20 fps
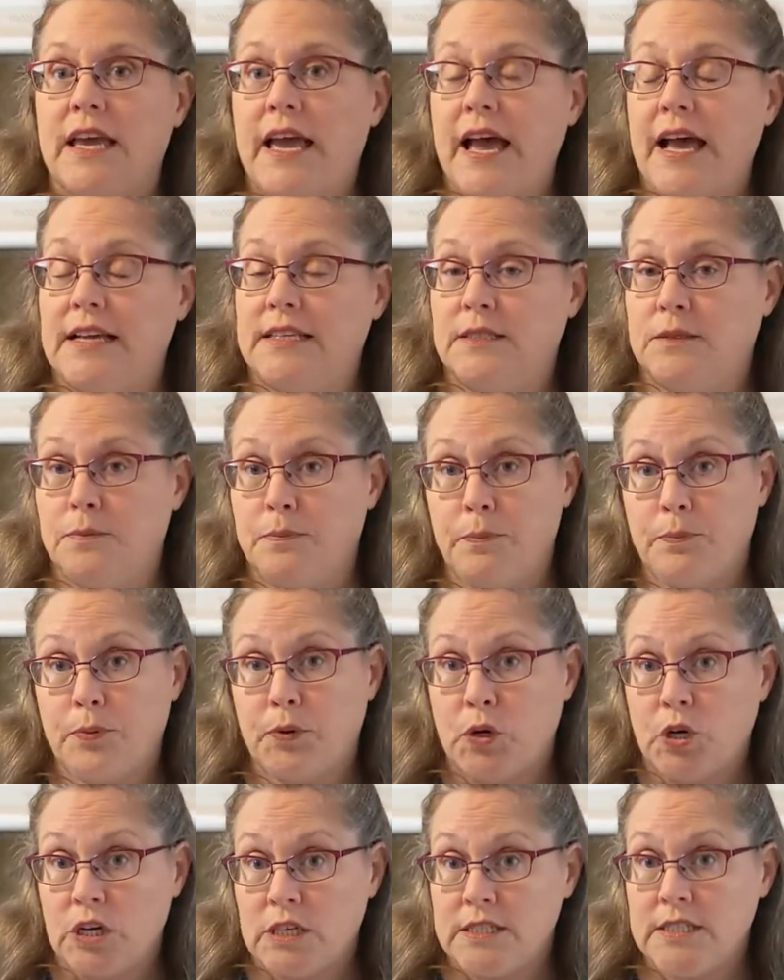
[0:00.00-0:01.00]
it has
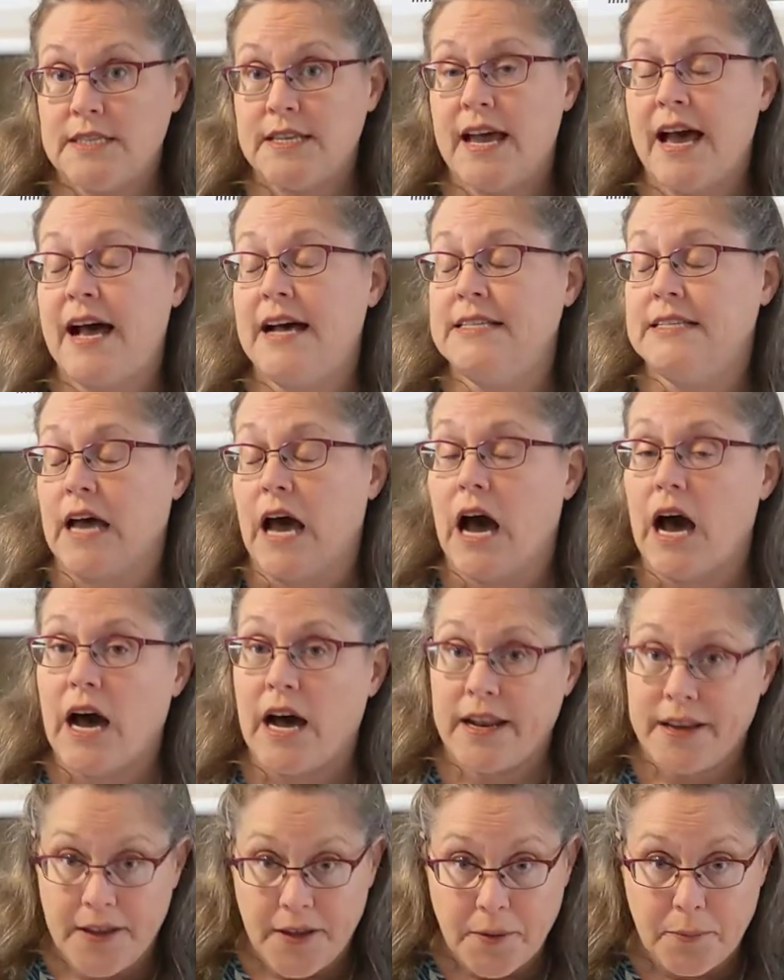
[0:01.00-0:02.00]
books, it has
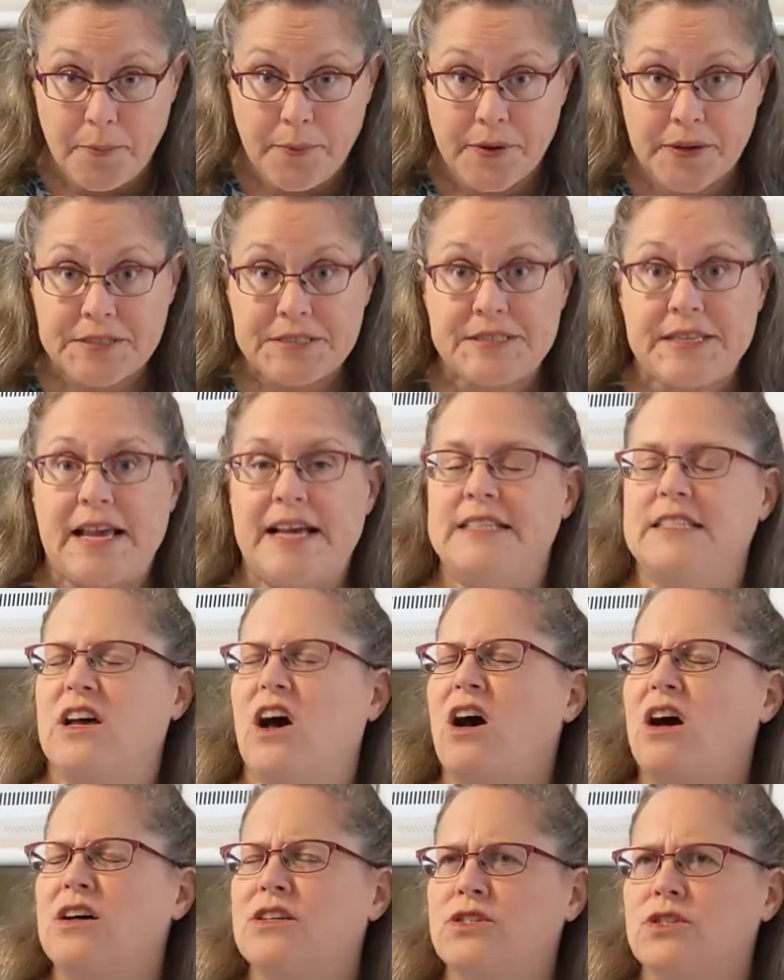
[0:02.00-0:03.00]
audiobooks, it has
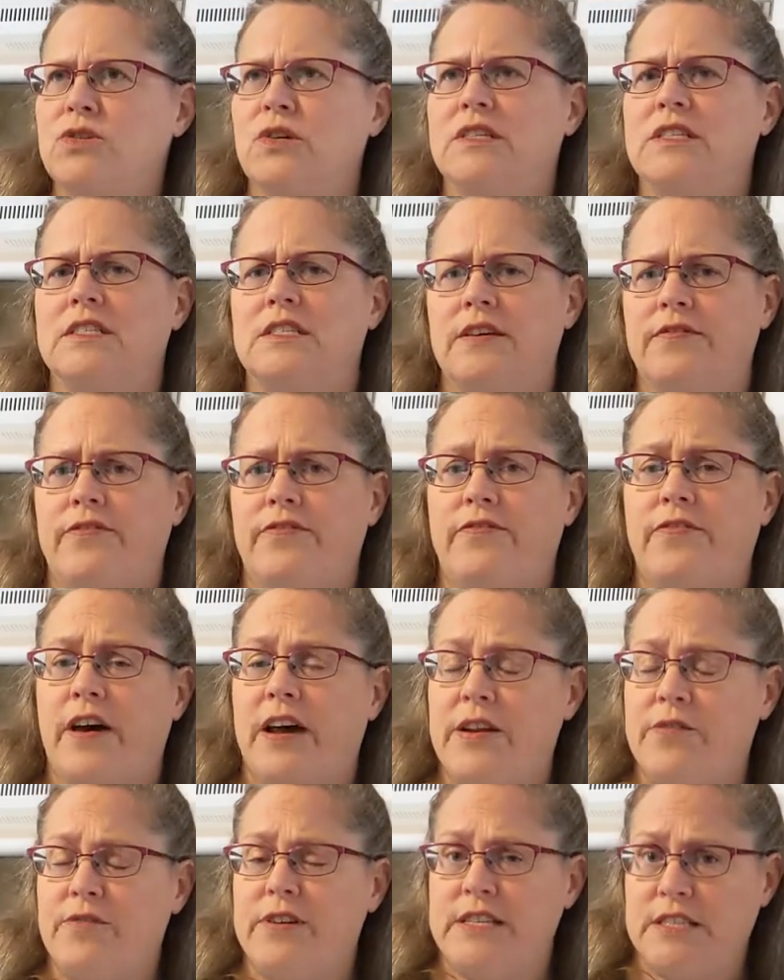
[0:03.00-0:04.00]
all sorts of
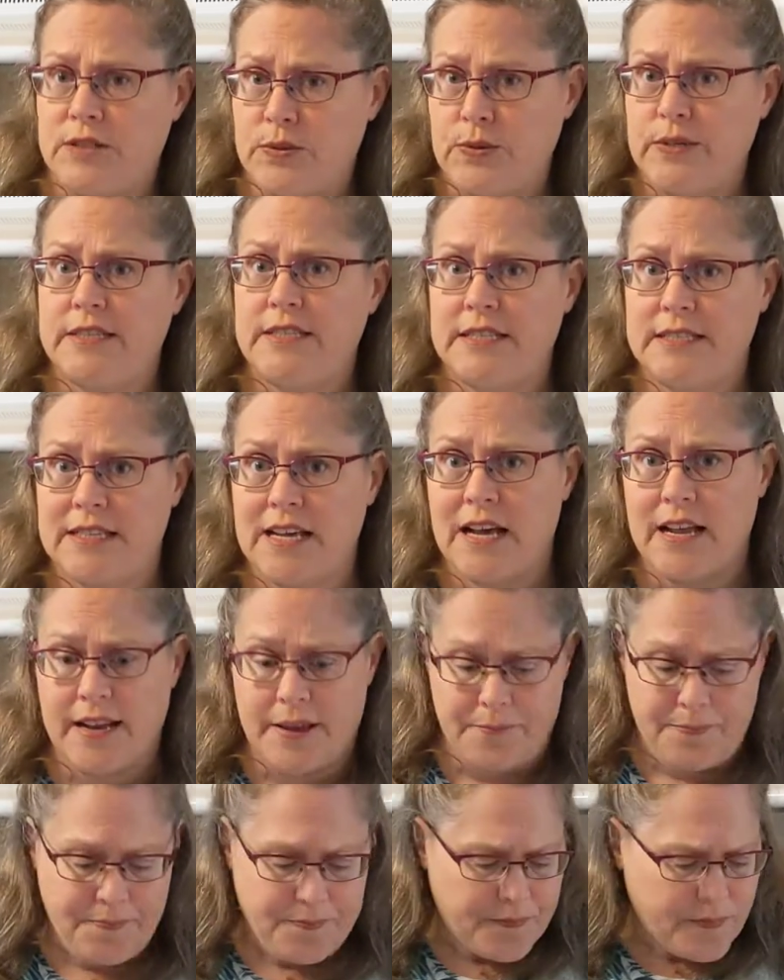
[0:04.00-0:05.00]
fun resources on
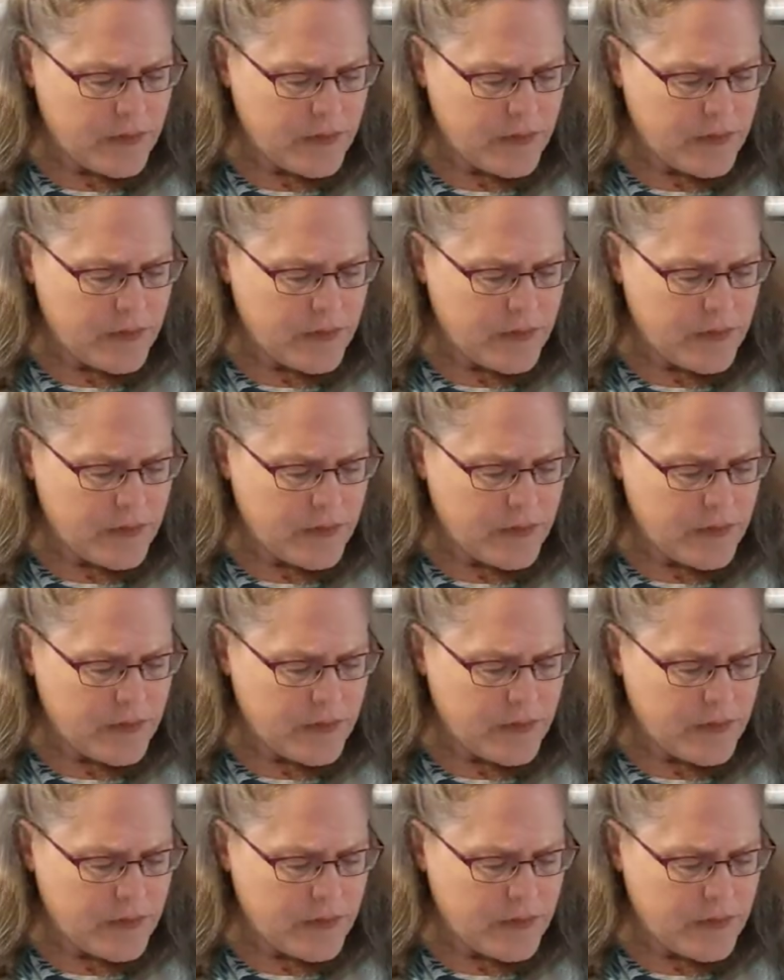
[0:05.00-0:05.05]
it.